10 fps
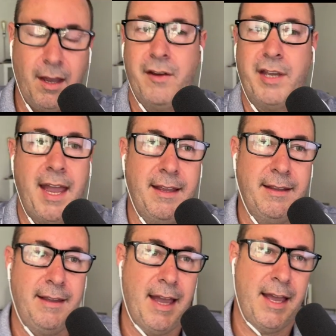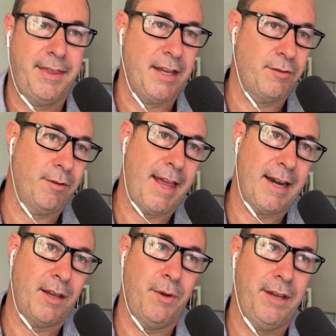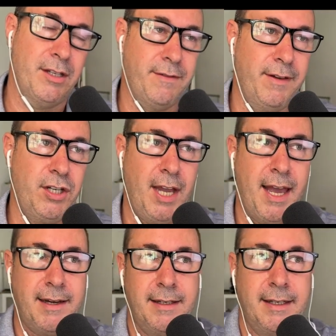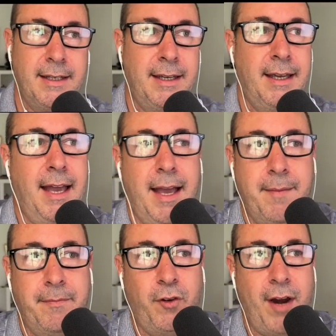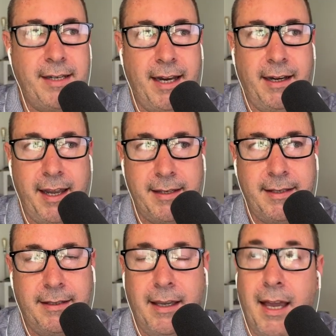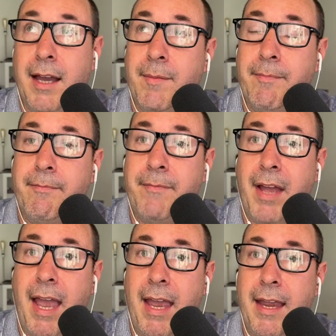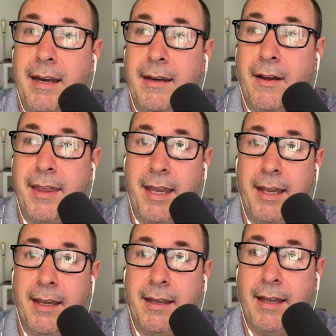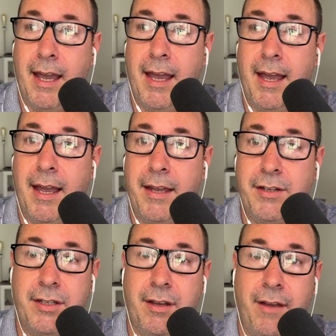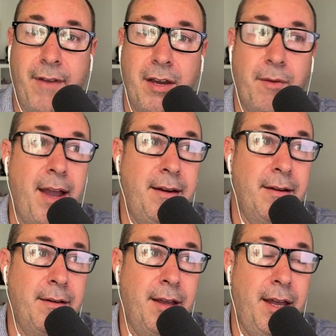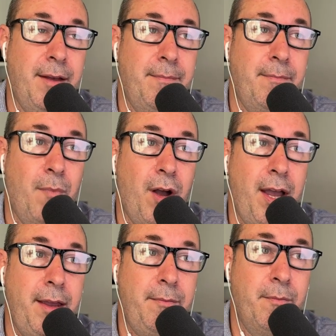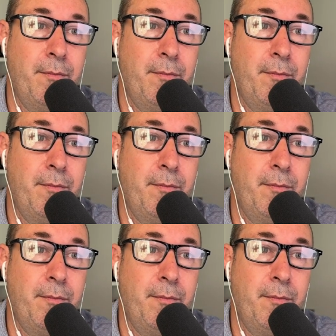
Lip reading: Okay, thanks for all that. Can we just finish out? Great techniques, and I think just evaluate my